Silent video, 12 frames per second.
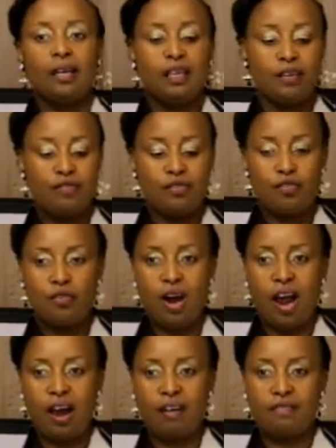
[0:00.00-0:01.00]
if you
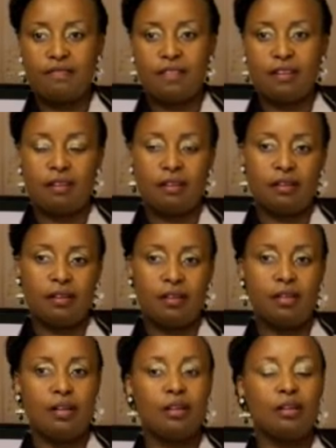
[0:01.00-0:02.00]
have
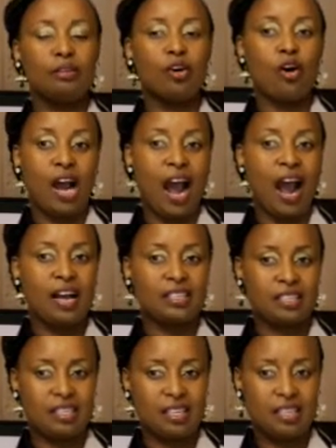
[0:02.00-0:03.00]

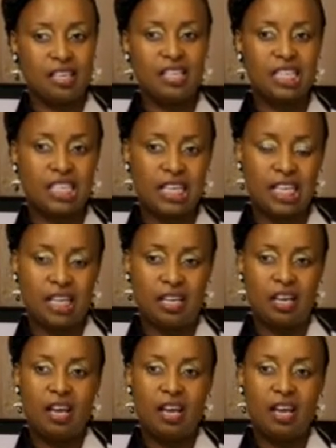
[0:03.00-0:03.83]
long-acting insulin